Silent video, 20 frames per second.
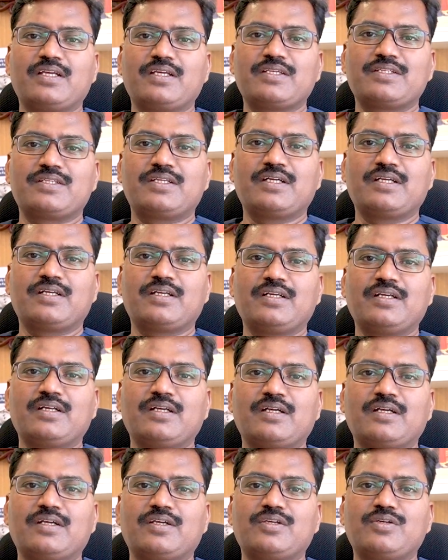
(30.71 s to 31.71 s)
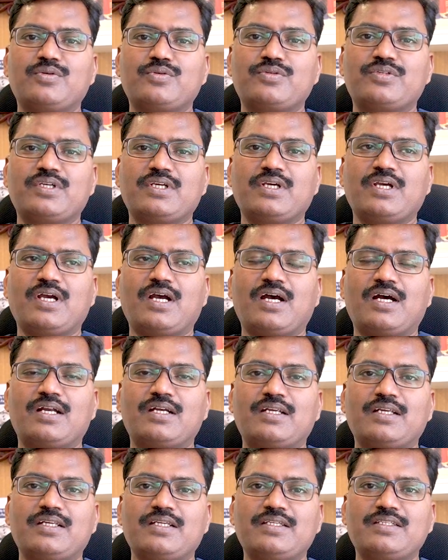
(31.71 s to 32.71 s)
is done using
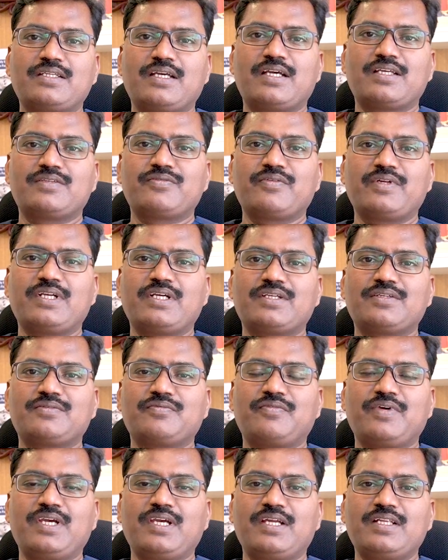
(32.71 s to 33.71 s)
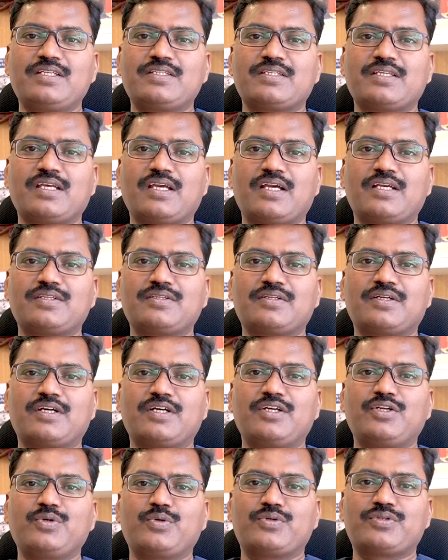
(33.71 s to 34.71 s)
arteries as well as veins as
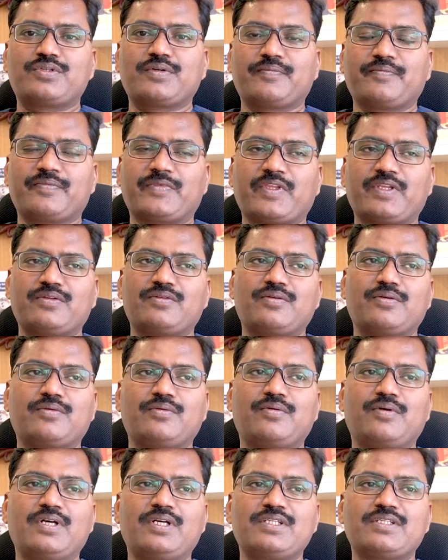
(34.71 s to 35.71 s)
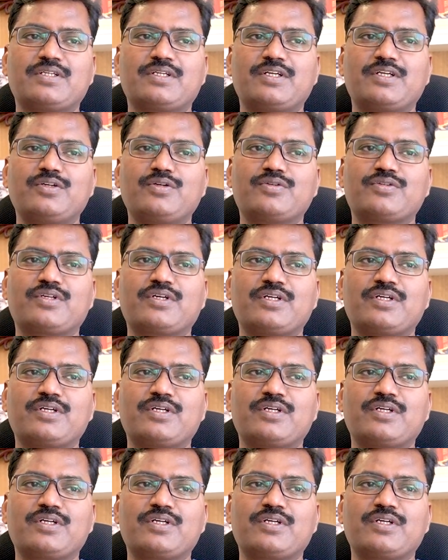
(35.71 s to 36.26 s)
conduits so what is conduits?